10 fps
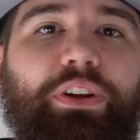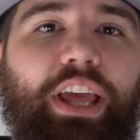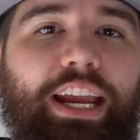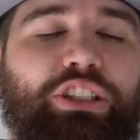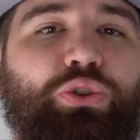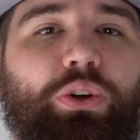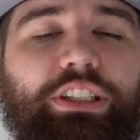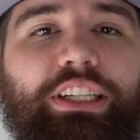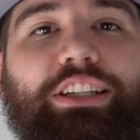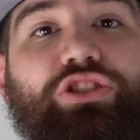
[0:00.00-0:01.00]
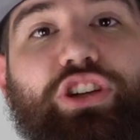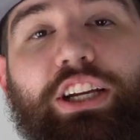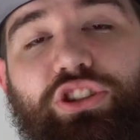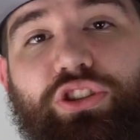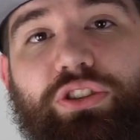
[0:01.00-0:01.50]
with Android 10
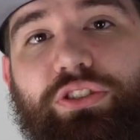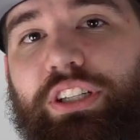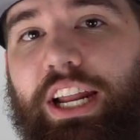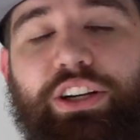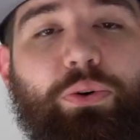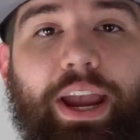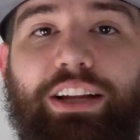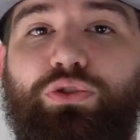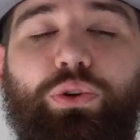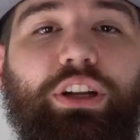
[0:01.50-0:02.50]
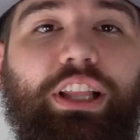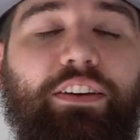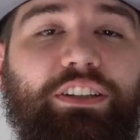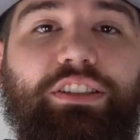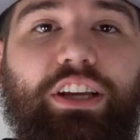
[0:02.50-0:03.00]
gestures, and I know Android
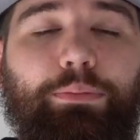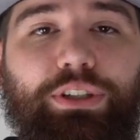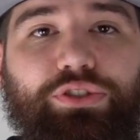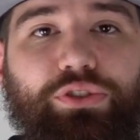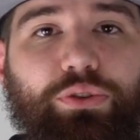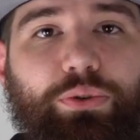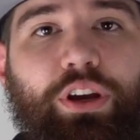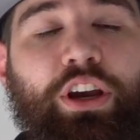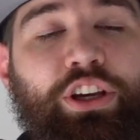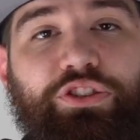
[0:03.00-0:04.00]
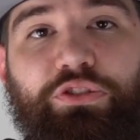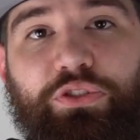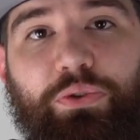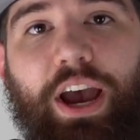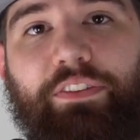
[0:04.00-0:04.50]
11 is coming soon,
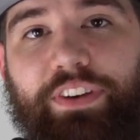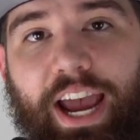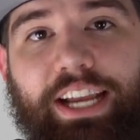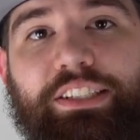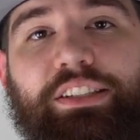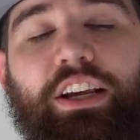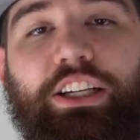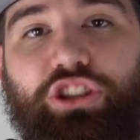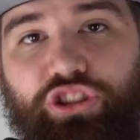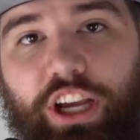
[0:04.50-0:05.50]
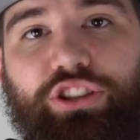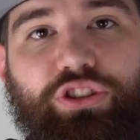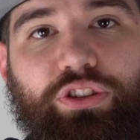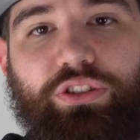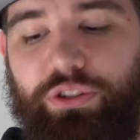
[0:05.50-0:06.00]
you do have nice
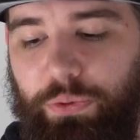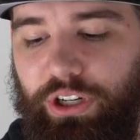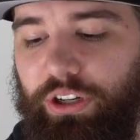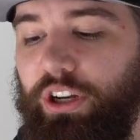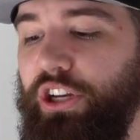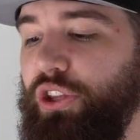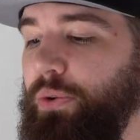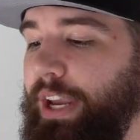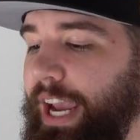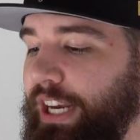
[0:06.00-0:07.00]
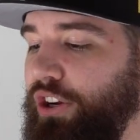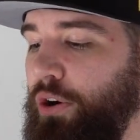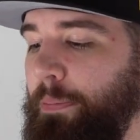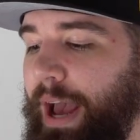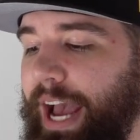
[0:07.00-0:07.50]
gestures where you can
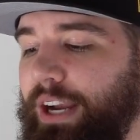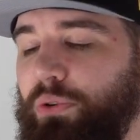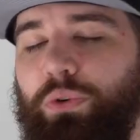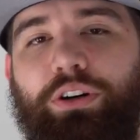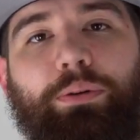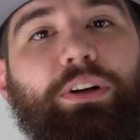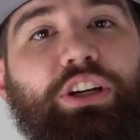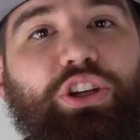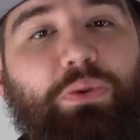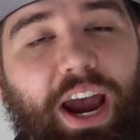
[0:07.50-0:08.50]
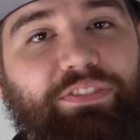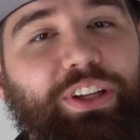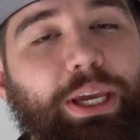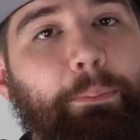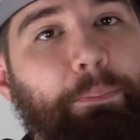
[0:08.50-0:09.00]
go back. Well, you have
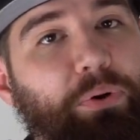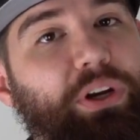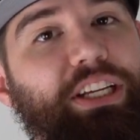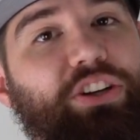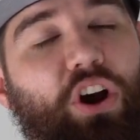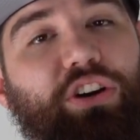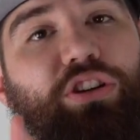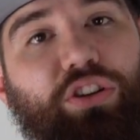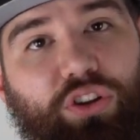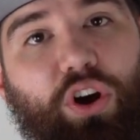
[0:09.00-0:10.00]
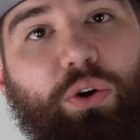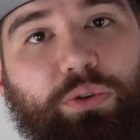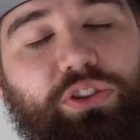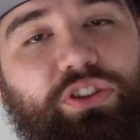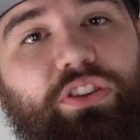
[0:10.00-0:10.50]
to get pretty darn
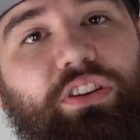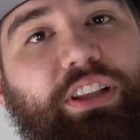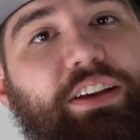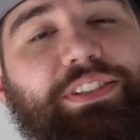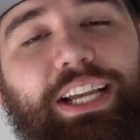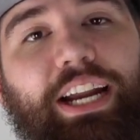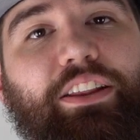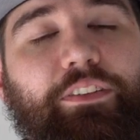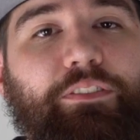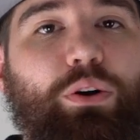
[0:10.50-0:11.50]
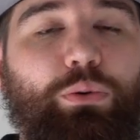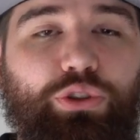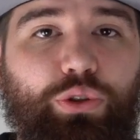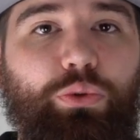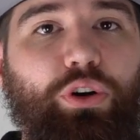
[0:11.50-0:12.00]
close to the left side of the phone
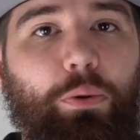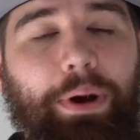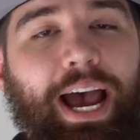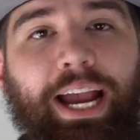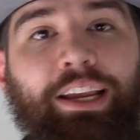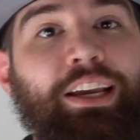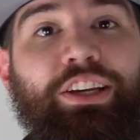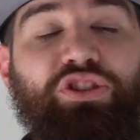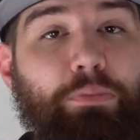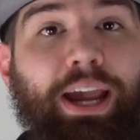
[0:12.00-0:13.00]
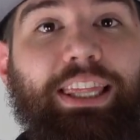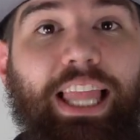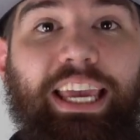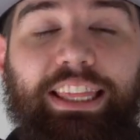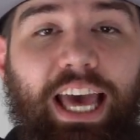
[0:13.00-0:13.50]
to go back. You might
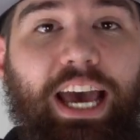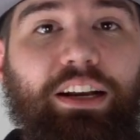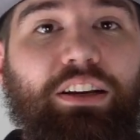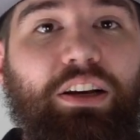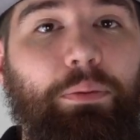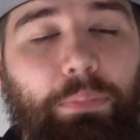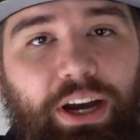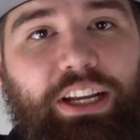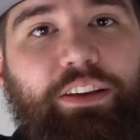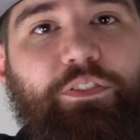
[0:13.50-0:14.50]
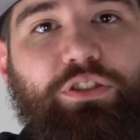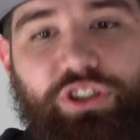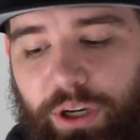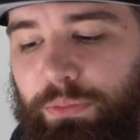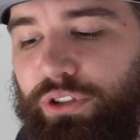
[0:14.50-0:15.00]
like that, but if you're
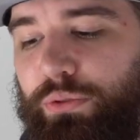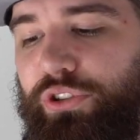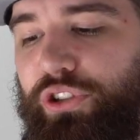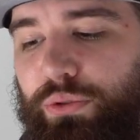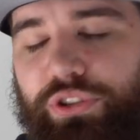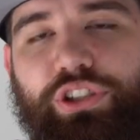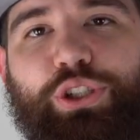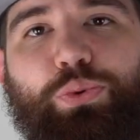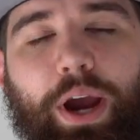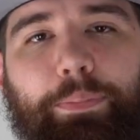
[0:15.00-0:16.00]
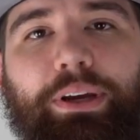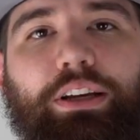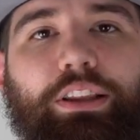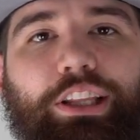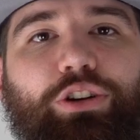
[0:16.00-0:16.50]
someone who's used to swiping
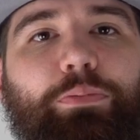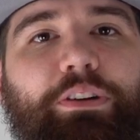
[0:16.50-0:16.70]
a little